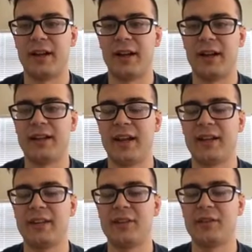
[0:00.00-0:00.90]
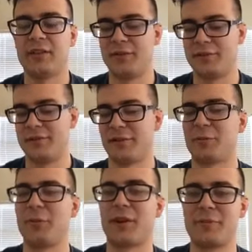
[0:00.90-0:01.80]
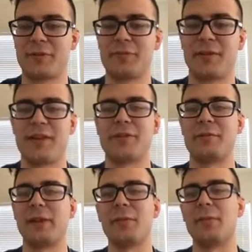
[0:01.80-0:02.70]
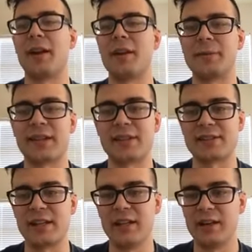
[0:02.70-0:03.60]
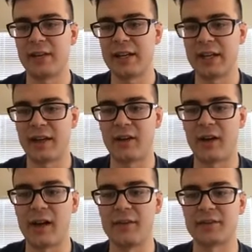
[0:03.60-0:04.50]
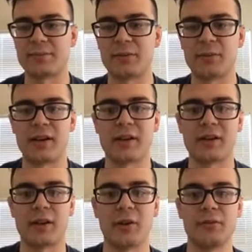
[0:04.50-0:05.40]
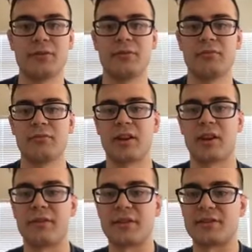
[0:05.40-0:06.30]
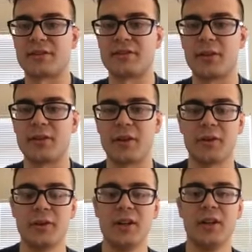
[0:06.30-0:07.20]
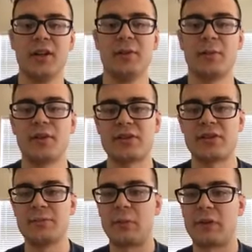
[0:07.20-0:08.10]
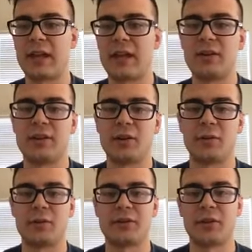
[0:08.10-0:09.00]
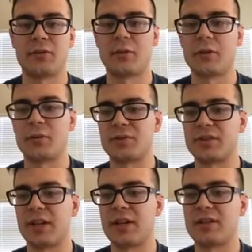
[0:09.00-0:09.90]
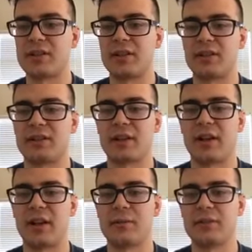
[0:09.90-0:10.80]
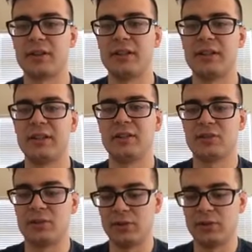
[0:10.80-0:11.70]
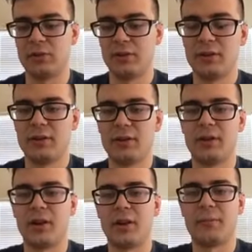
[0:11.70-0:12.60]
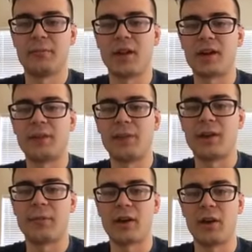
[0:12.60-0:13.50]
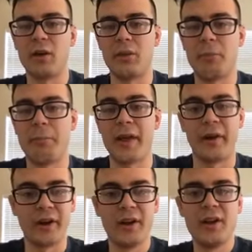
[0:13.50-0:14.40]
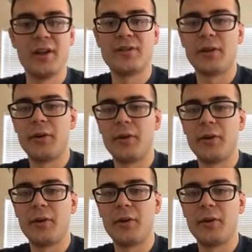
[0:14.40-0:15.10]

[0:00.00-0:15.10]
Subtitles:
need to learn to work with other people better, because right now I've just been writing code kind of as a solo person, but that down the road will change, and I really need to document my code better. So